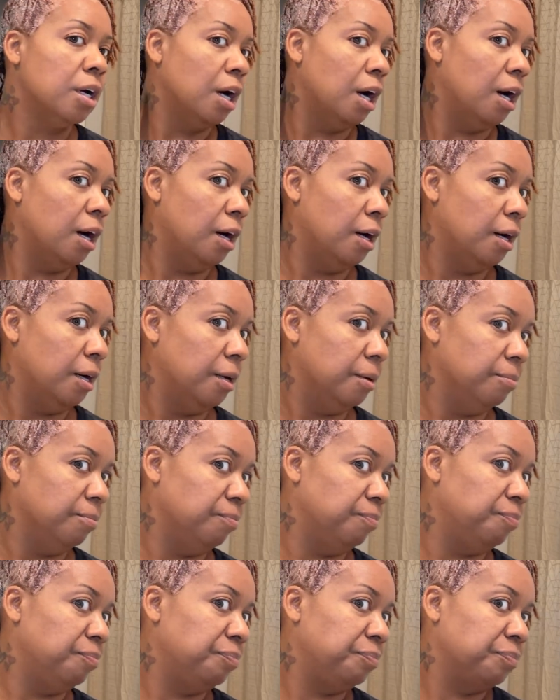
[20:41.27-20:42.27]

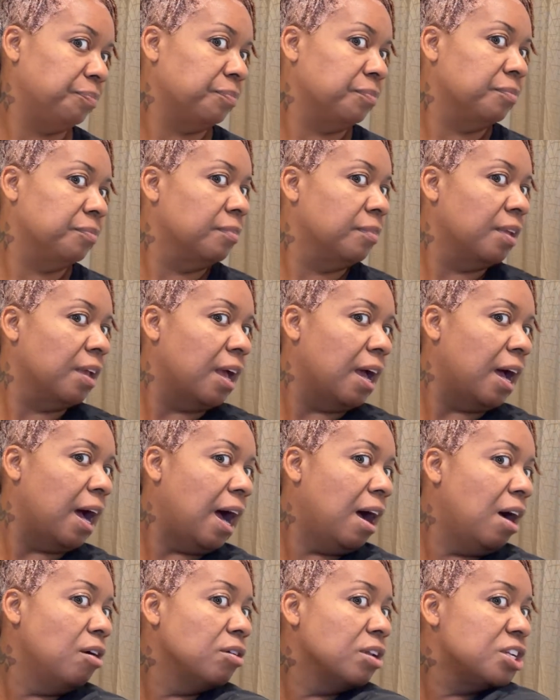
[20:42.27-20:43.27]

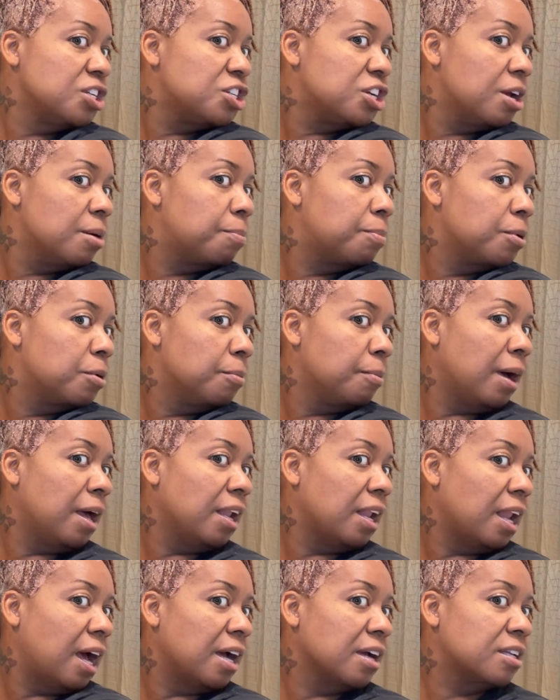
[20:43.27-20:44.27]
I only shampoo my
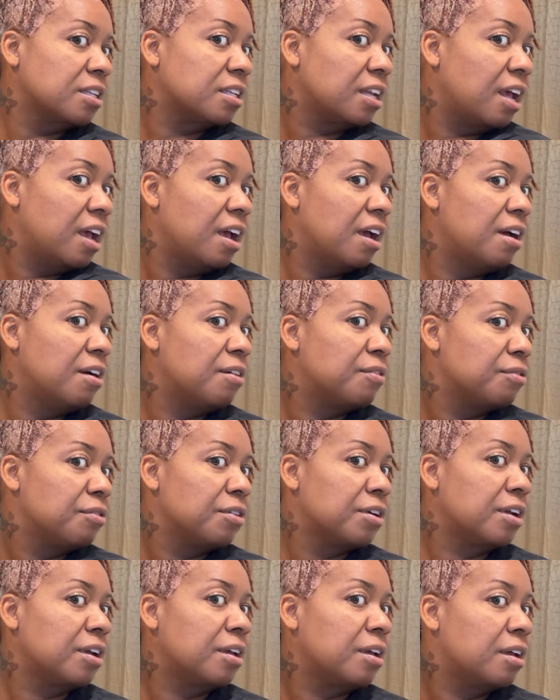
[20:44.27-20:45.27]
locks and
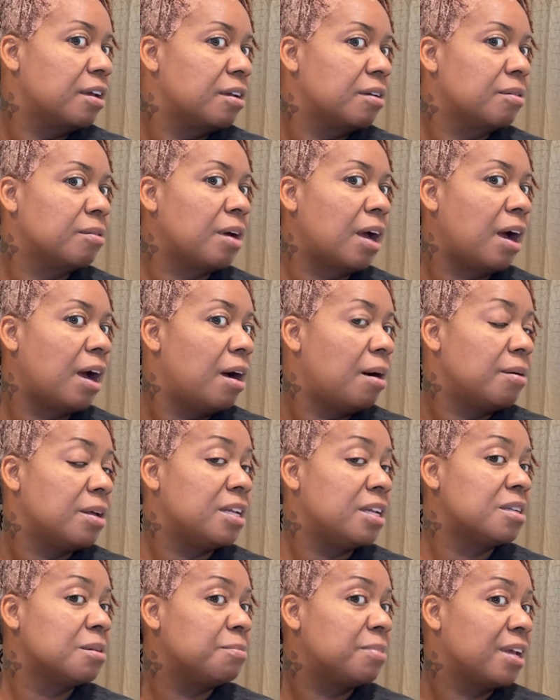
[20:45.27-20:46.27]

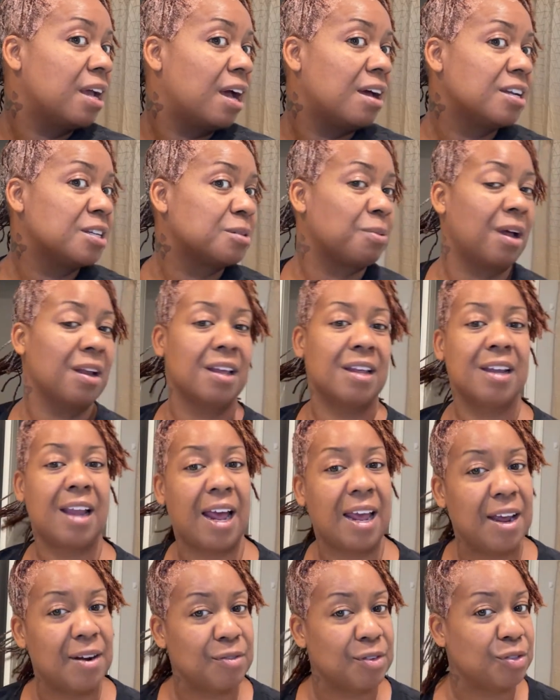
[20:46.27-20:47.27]
to be honest, probably
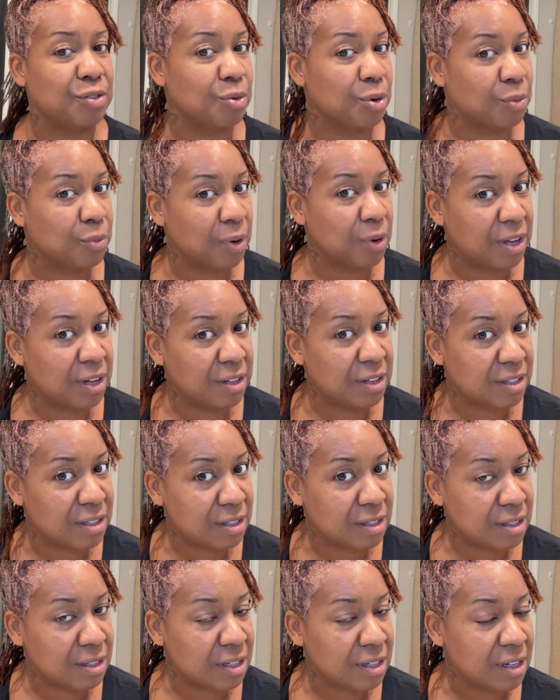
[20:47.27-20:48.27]
like every 3
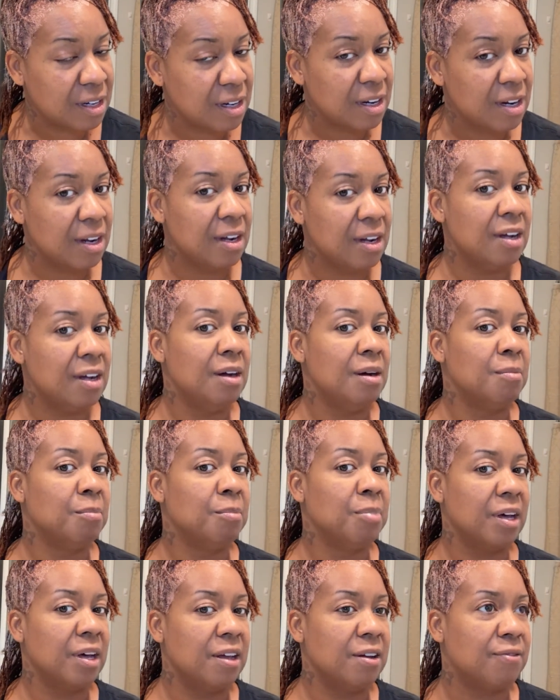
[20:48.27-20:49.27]
weeks.
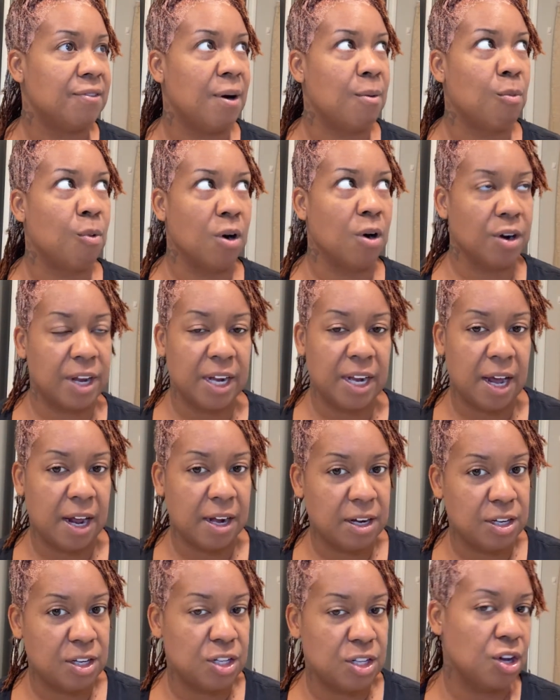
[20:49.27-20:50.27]
But if I'm working
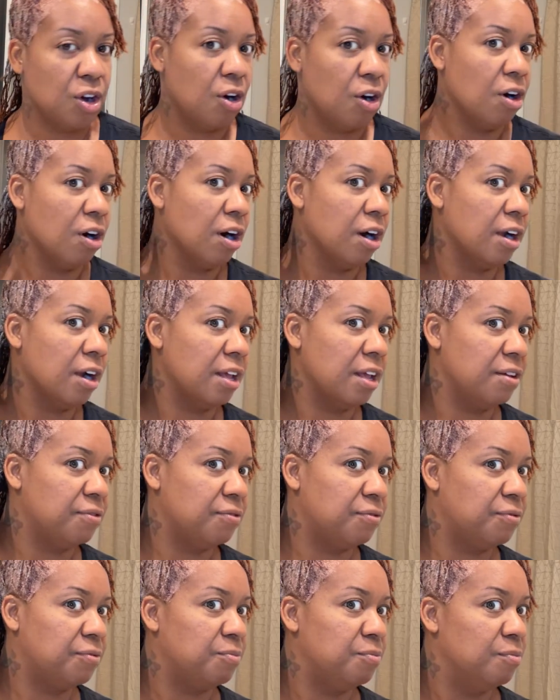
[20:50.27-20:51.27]
out in the yard,
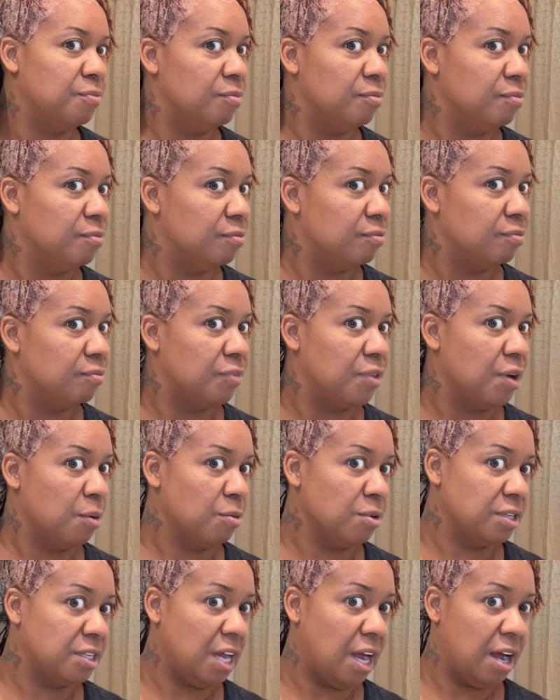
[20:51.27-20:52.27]
if there
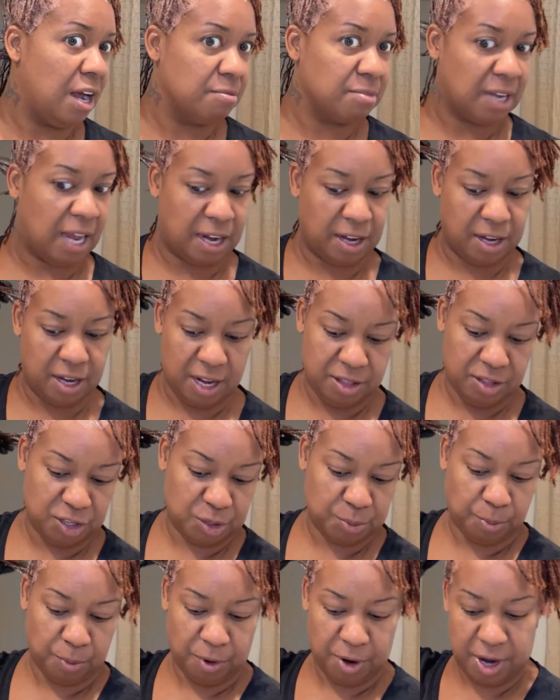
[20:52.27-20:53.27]
were times like in the
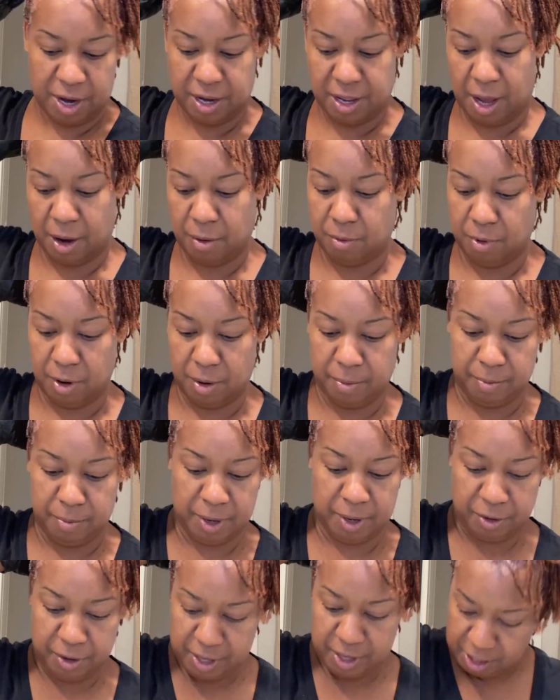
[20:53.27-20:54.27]
spring, they were
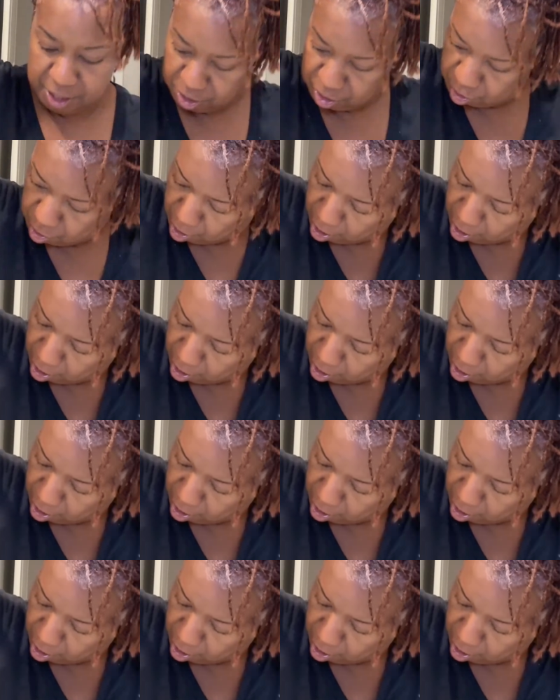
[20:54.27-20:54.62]
building these new